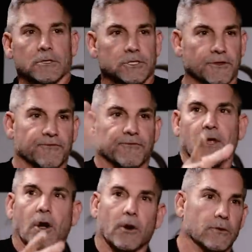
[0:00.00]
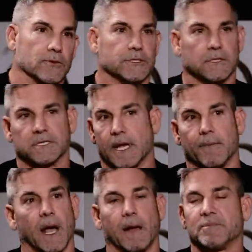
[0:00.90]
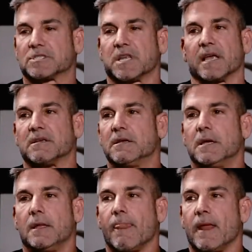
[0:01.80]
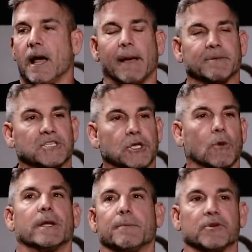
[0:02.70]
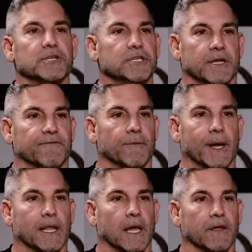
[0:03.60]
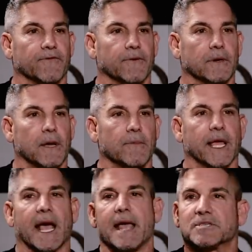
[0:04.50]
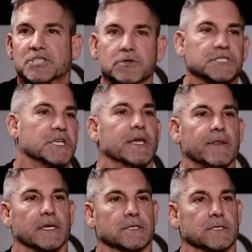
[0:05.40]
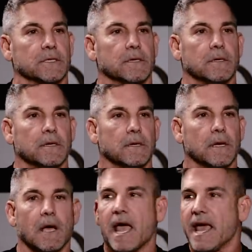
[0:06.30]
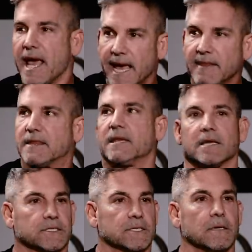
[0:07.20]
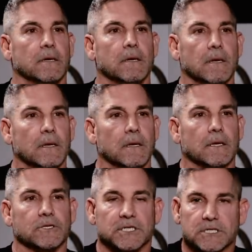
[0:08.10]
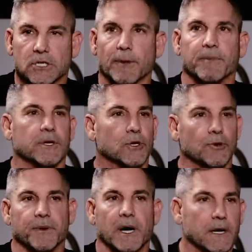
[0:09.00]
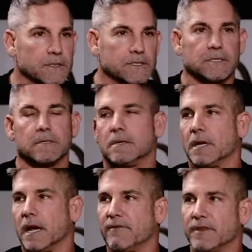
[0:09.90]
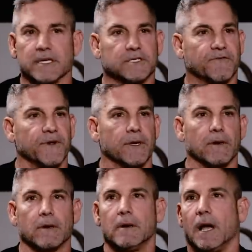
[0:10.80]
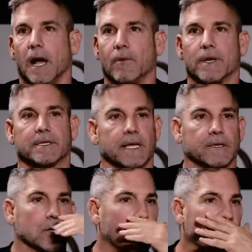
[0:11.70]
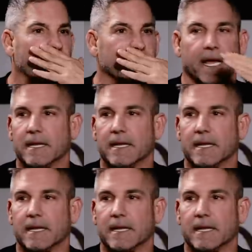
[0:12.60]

She hurdles because I'm, I'm just like I'm so unappreciative for my life. Mm-hmm. I'm like, I am so sick of this. I hate this. Because she's clipping coupons, mm-hmm. everything's fear. I want to take the car out.